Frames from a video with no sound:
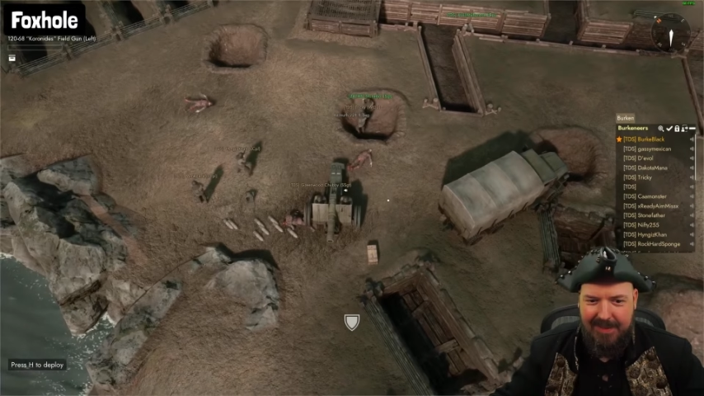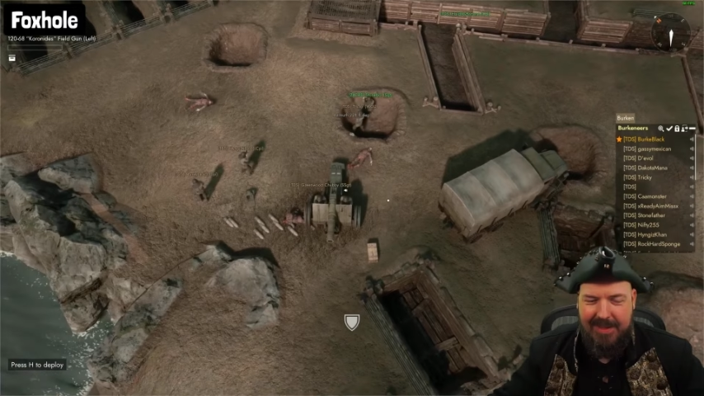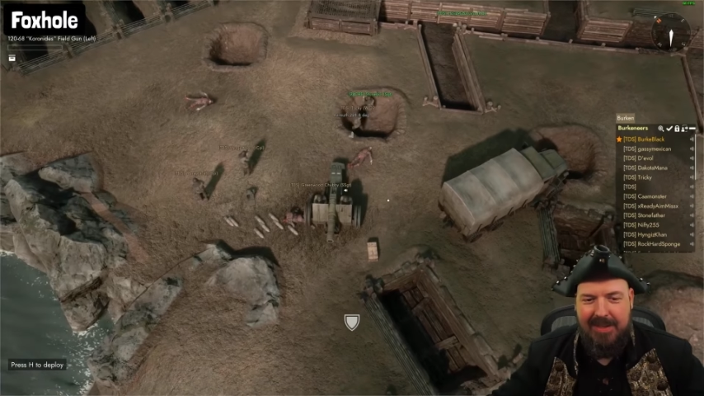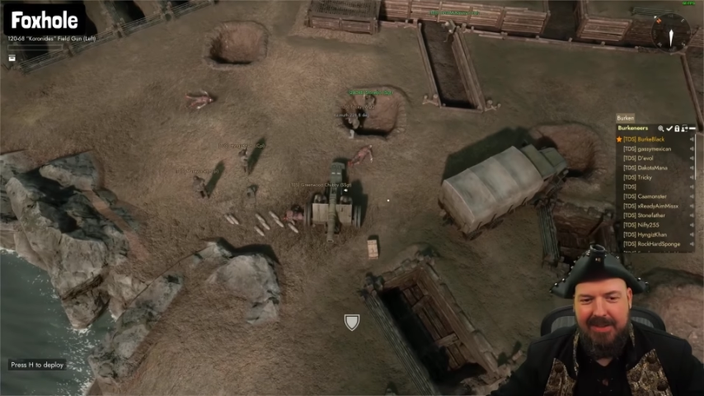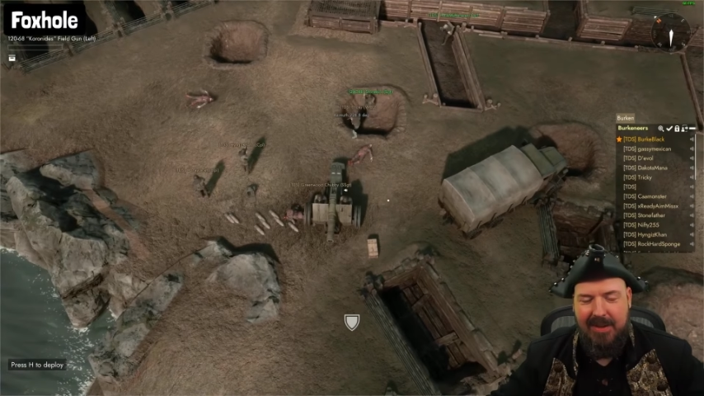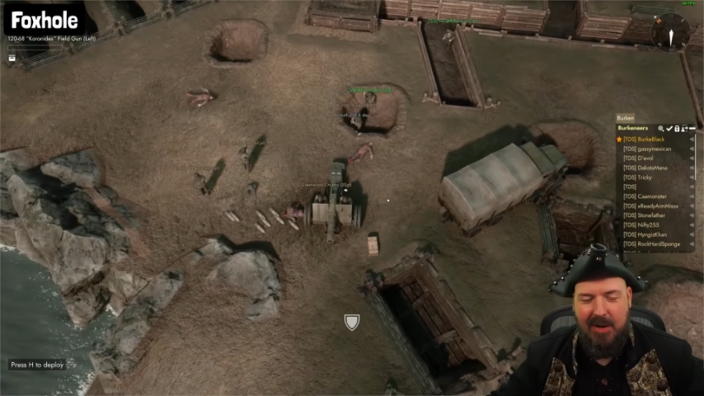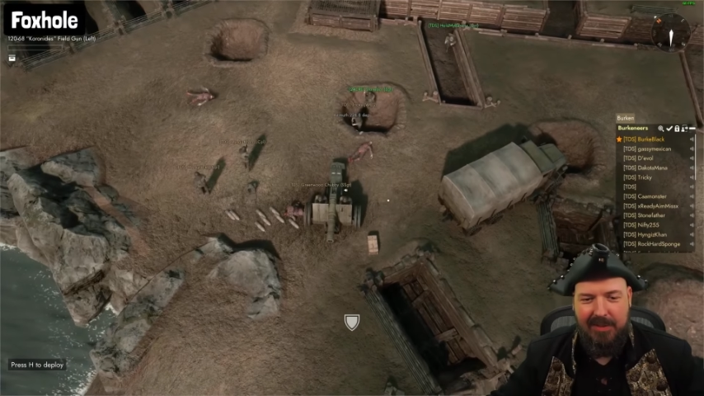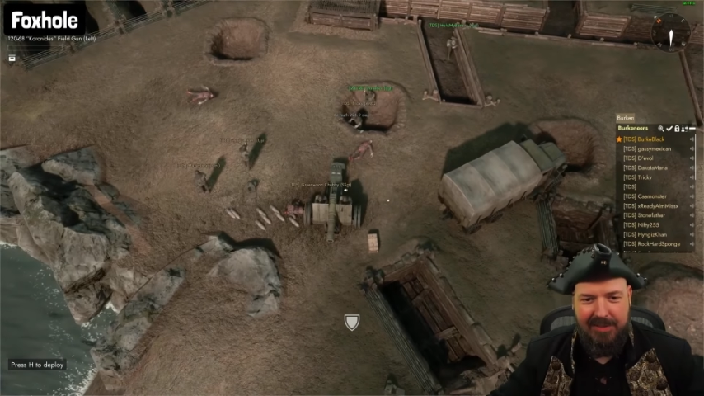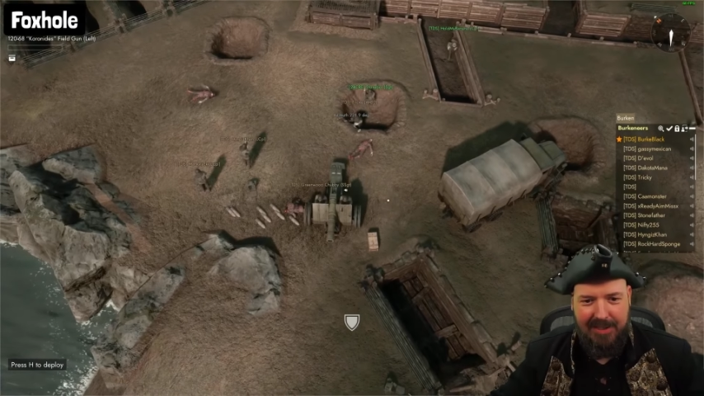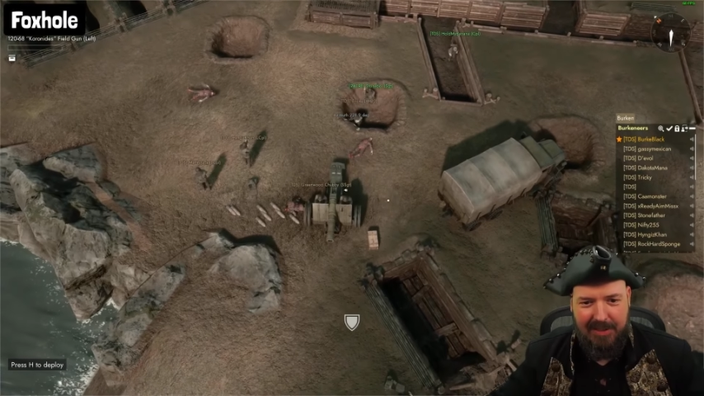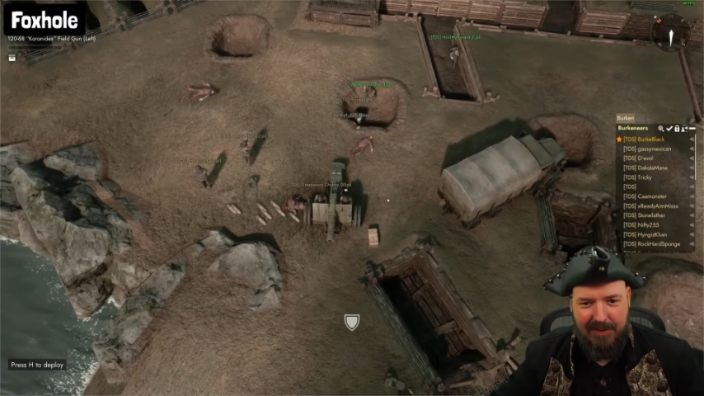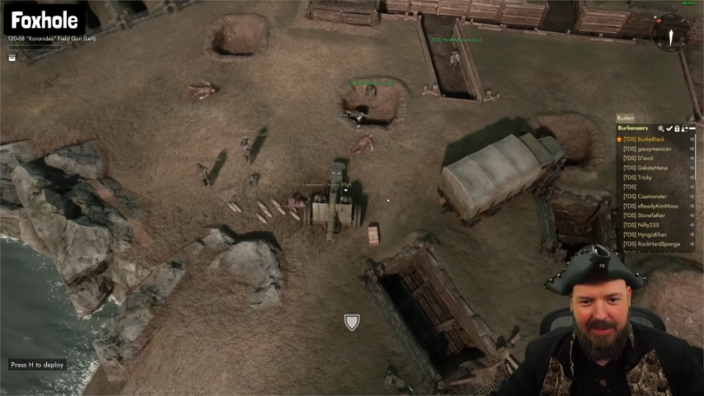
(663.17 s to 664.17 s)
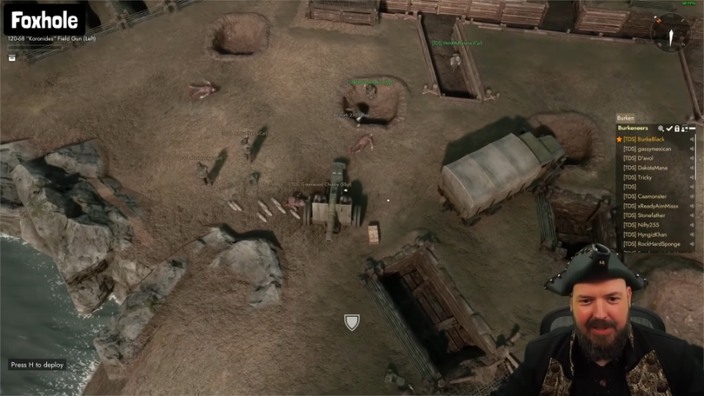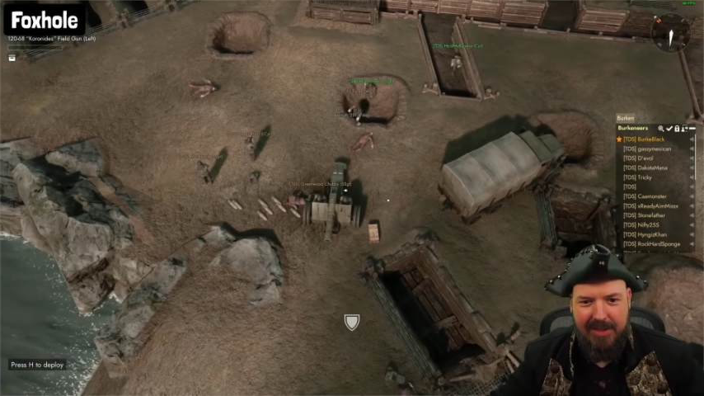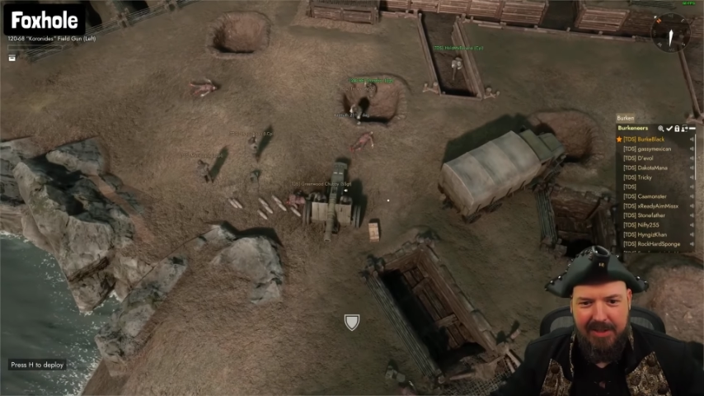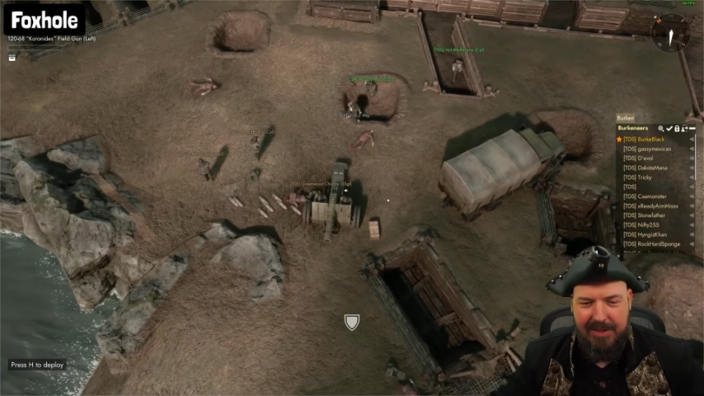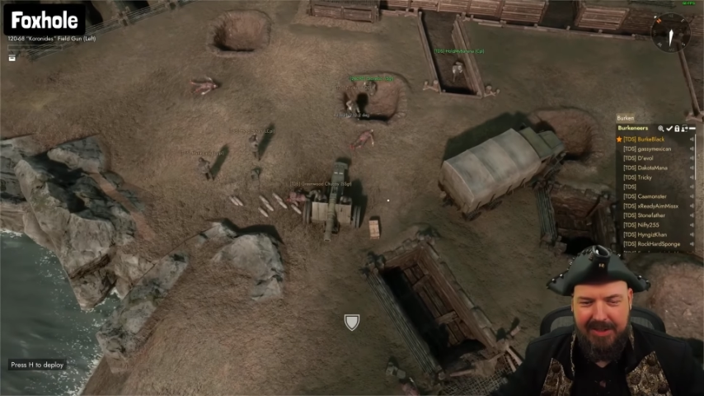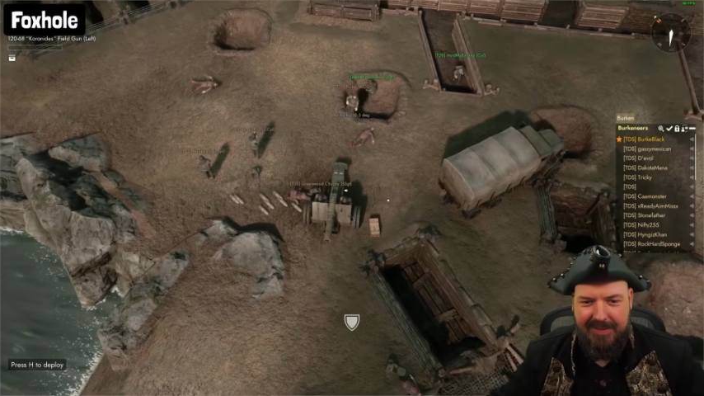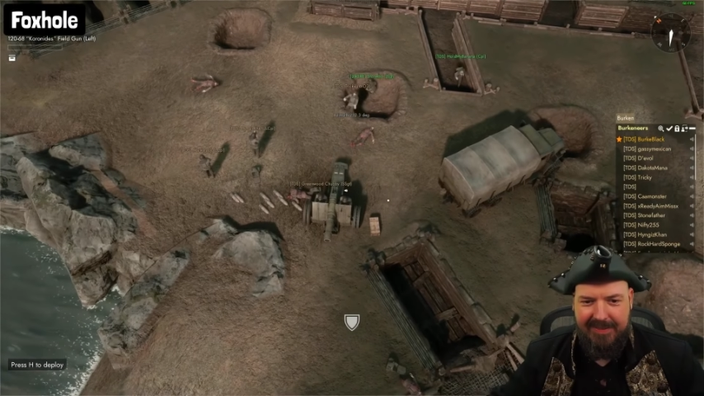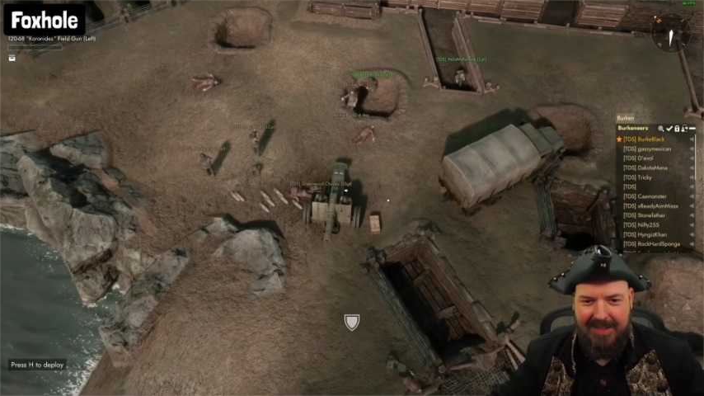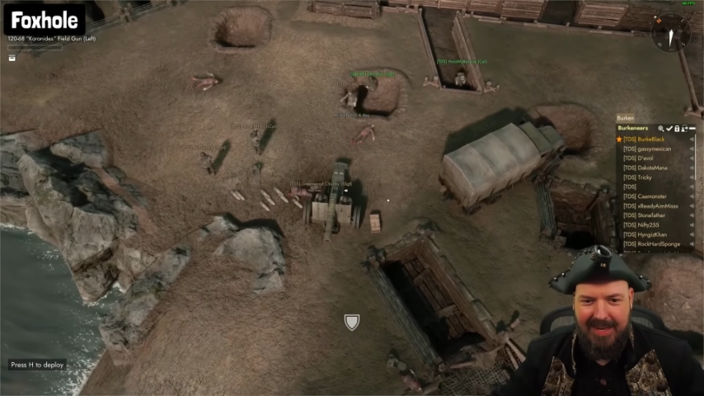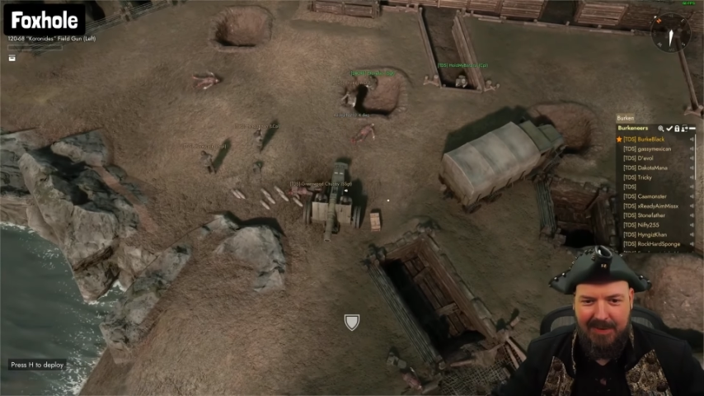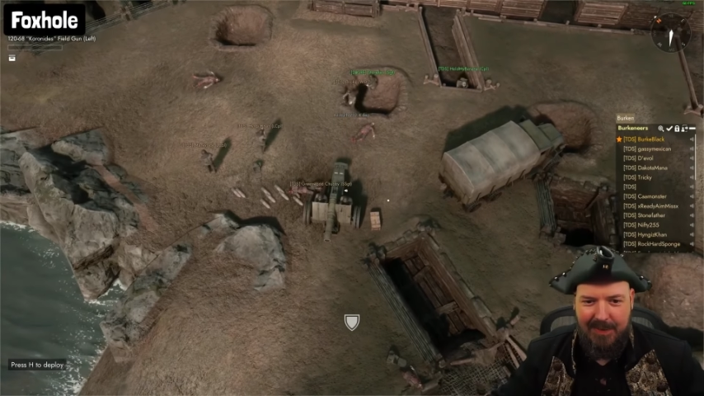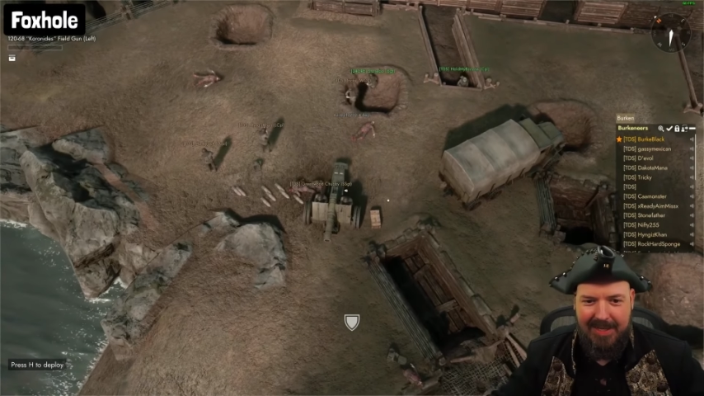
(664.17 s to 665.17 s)
the, the artillery. The
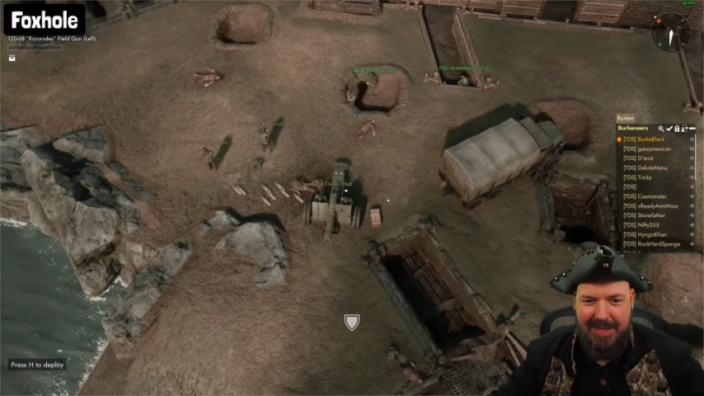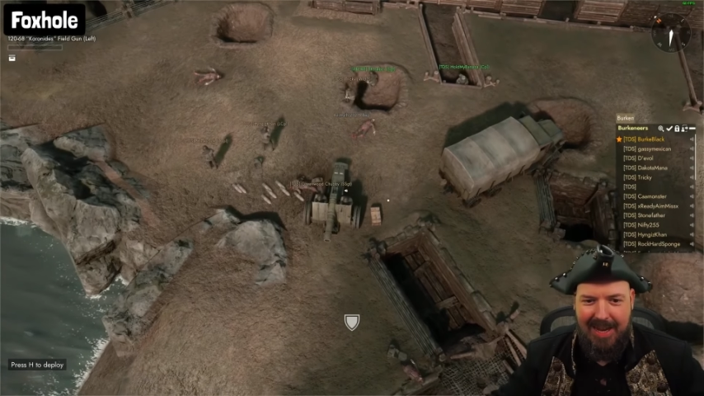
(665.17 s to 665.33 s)
sacred